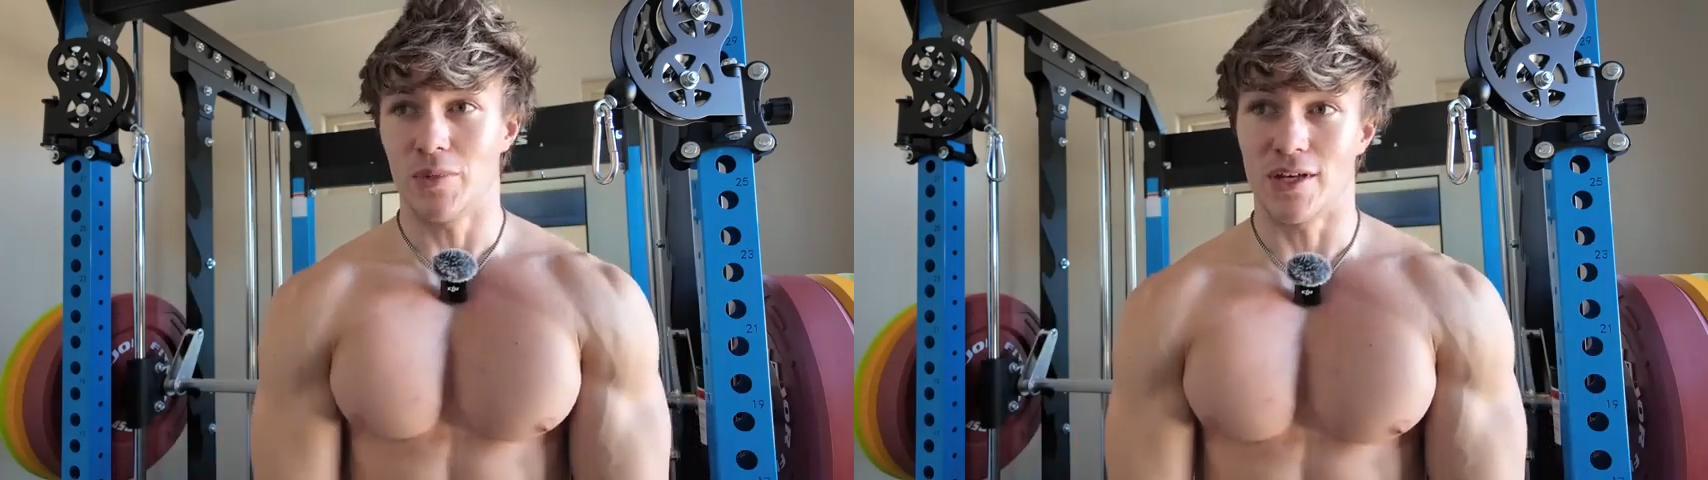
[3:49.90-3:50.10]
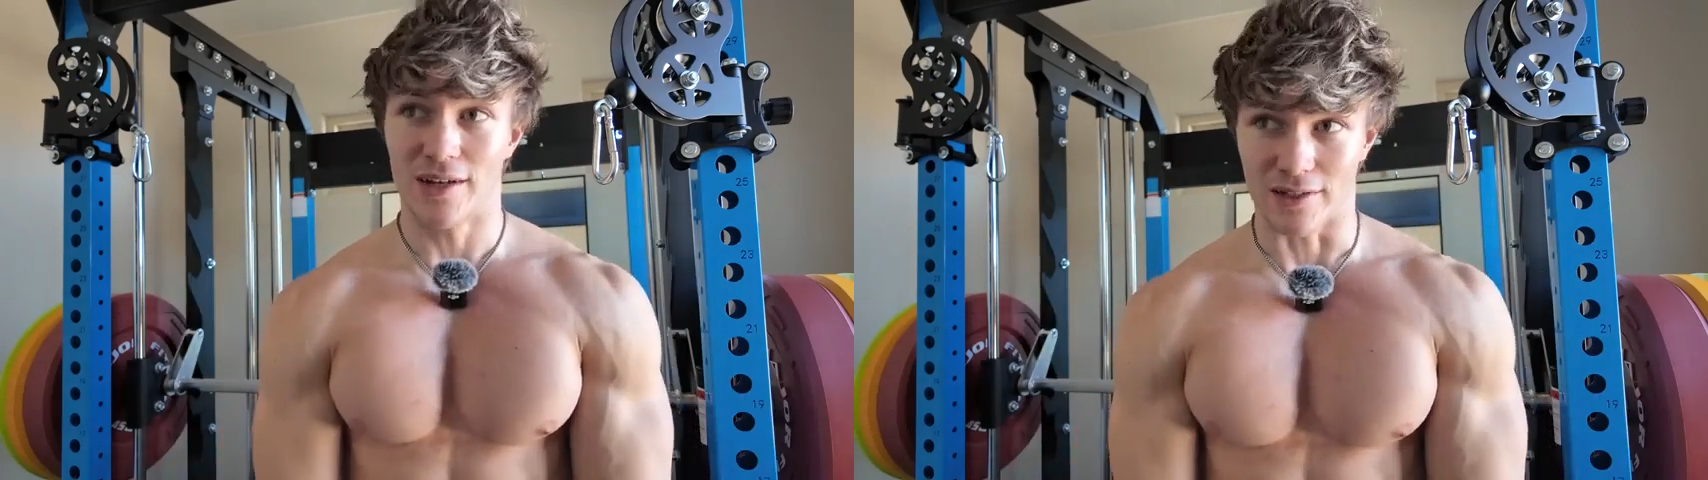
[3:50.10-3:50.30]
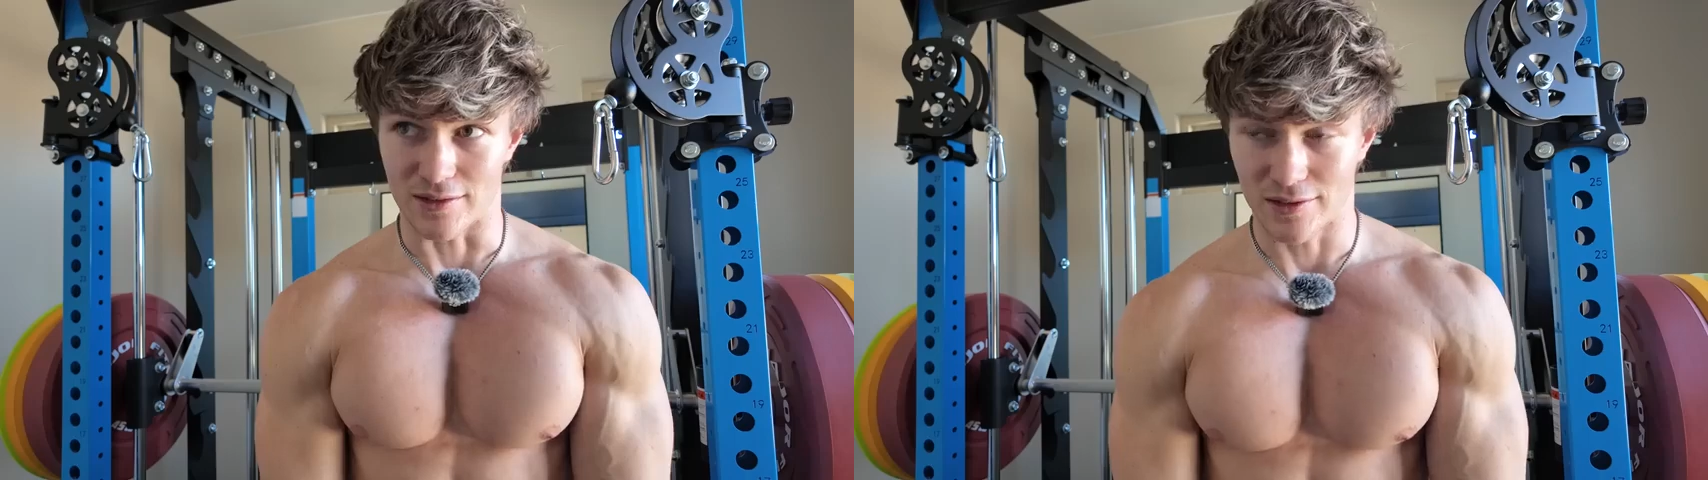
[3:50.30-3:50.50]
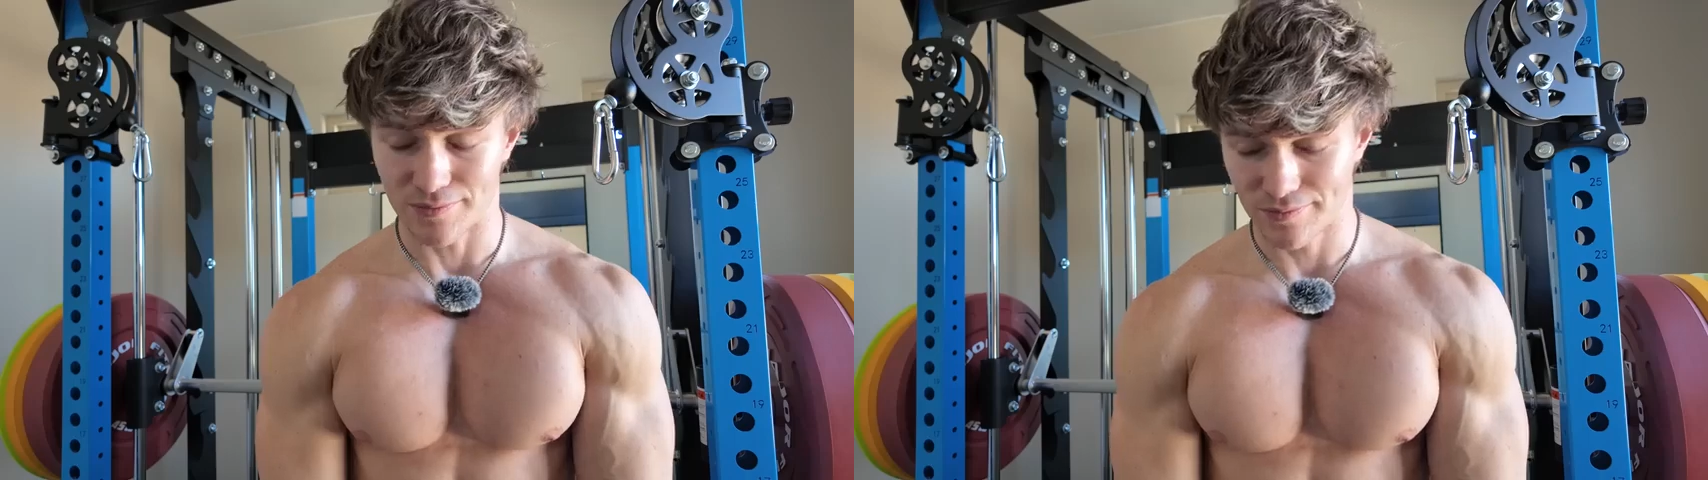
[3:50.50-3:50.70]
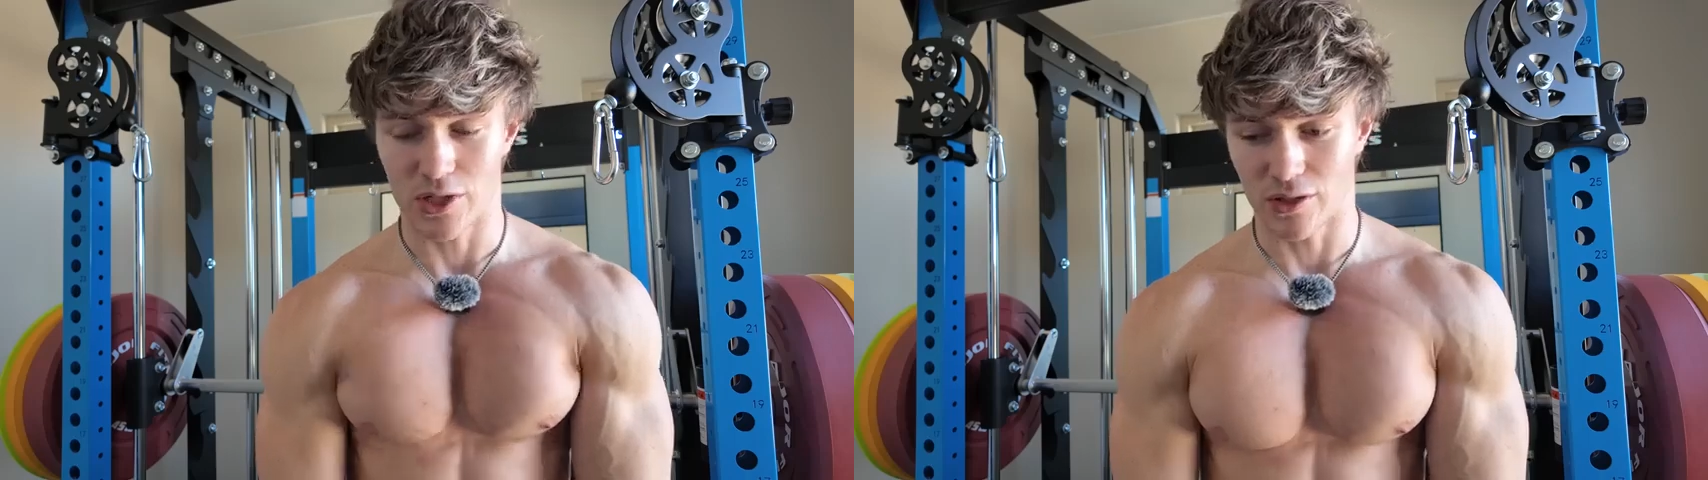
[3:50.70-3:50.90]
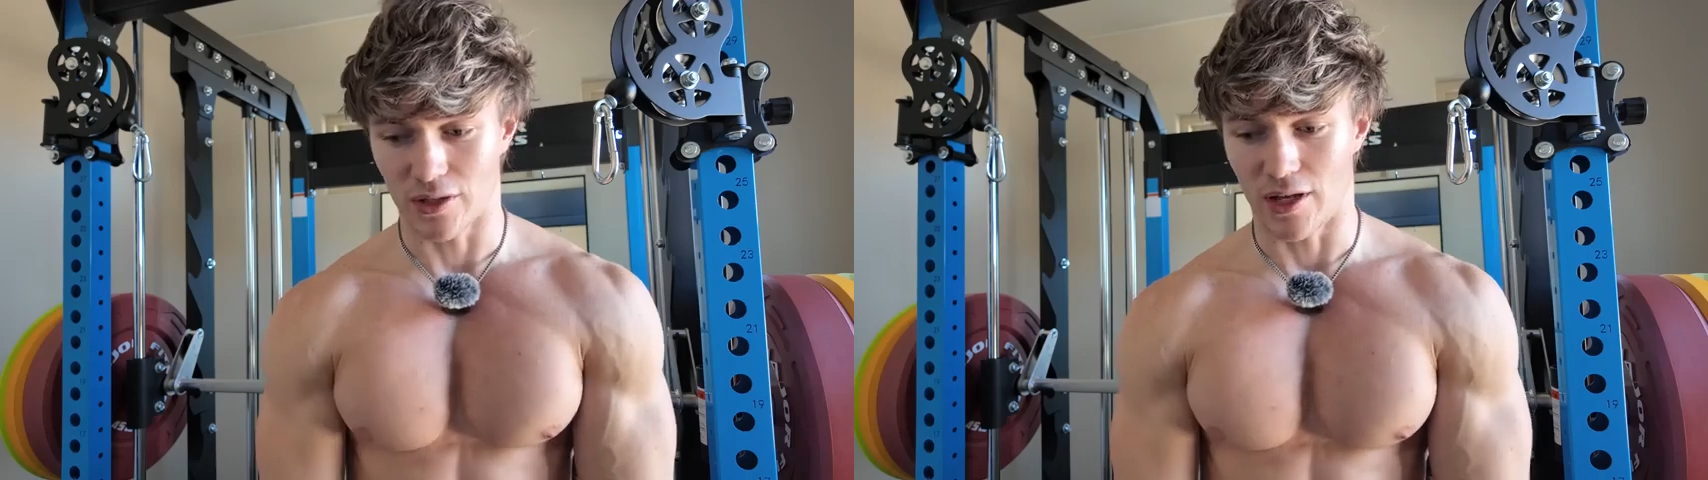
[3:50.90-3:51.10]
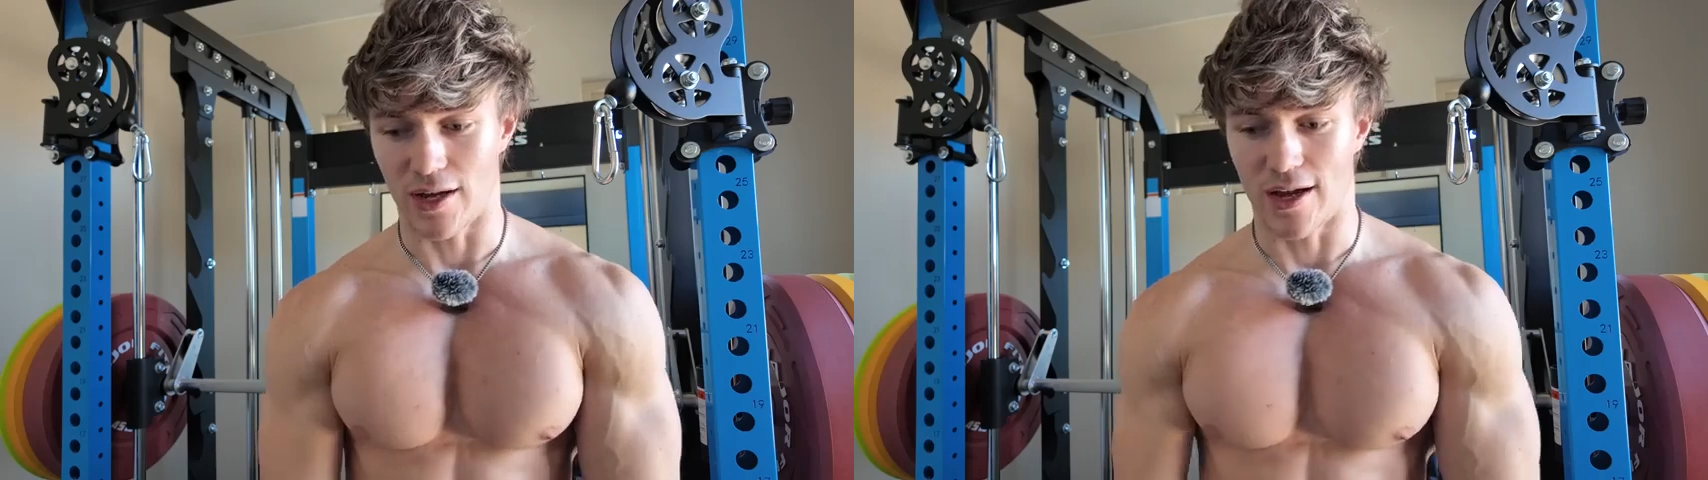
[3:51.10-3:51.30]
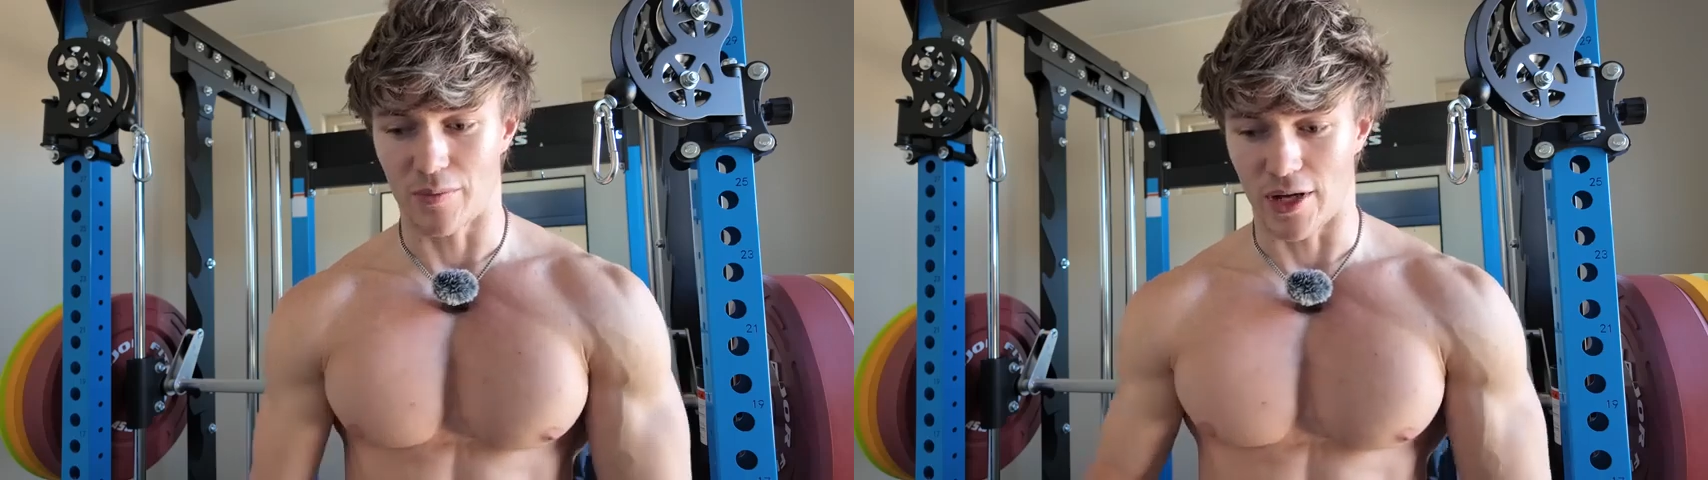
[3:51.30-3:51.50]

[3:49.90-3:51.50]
because originally I had